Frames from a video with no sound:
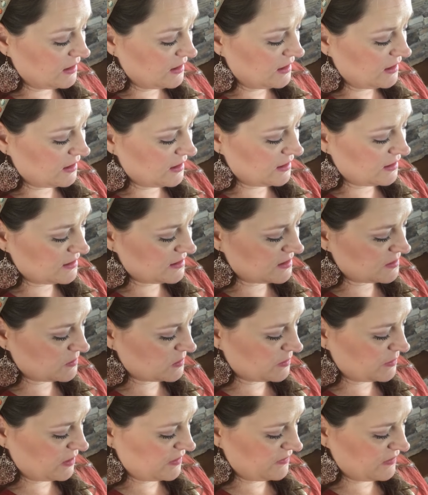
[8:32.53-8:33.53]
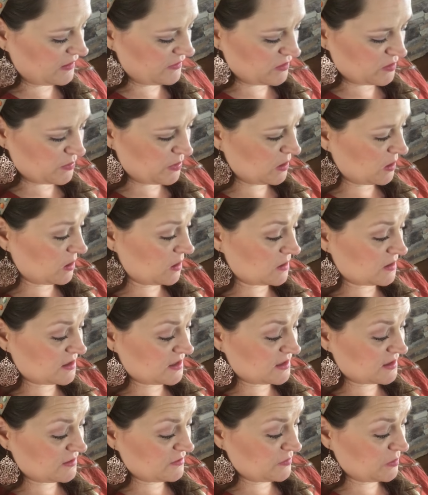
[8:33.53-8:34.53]
and it's one of my favorite parts
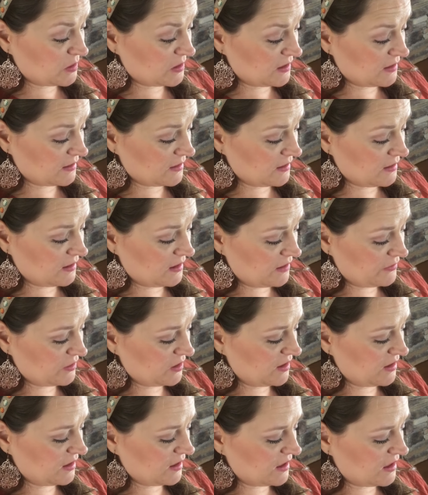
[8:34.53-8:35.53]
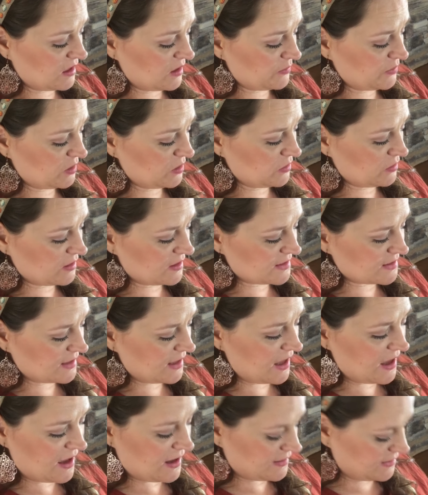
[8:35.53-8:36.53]
of putting everything up. You do this
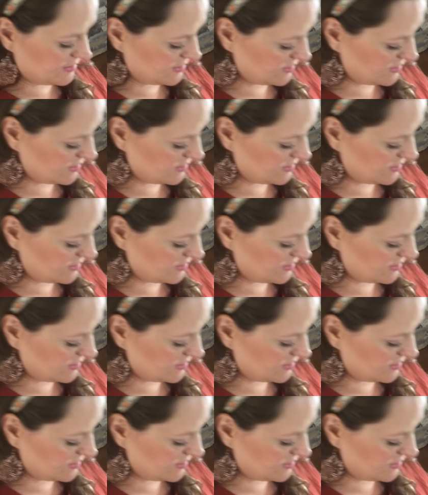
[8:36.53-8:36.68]
last,